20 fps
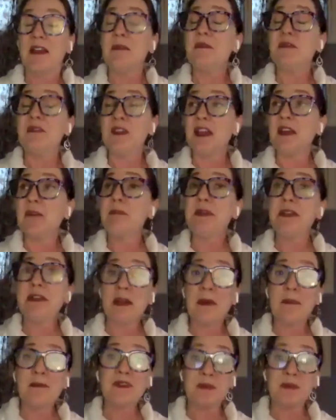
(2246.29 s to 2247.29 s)
that
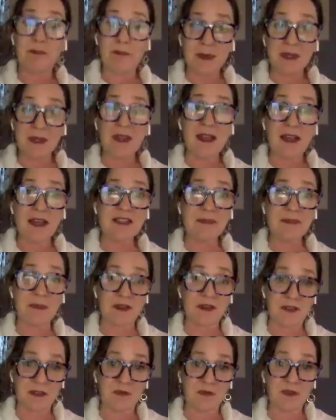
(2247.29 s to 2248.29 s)
becomes a big
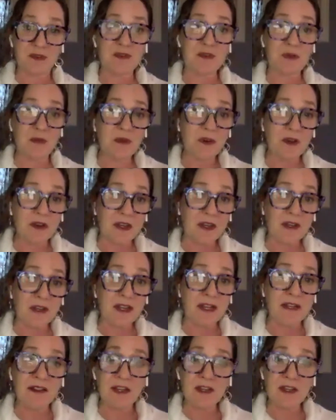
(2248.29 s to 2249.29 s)
aspect of the story.
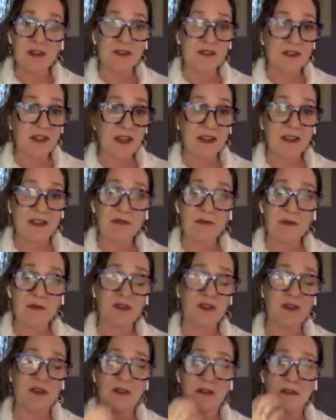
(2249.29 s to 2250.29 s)
And like you said,
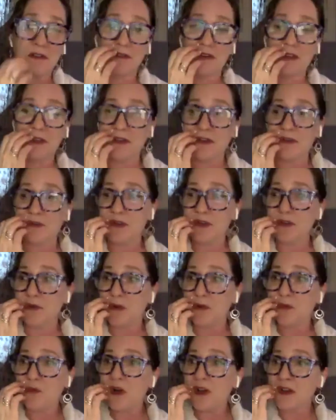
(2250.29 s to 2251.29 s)
Rochelle, you
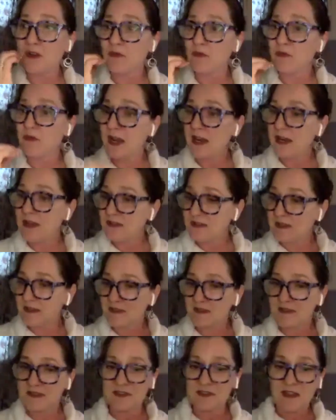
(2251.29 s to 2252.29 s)
don't want to write
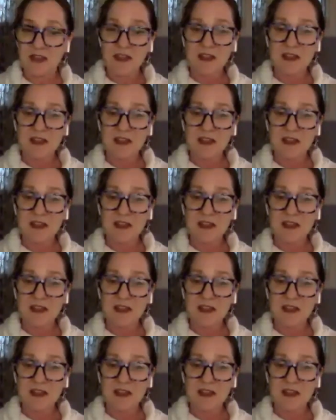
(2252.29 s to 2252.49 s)
this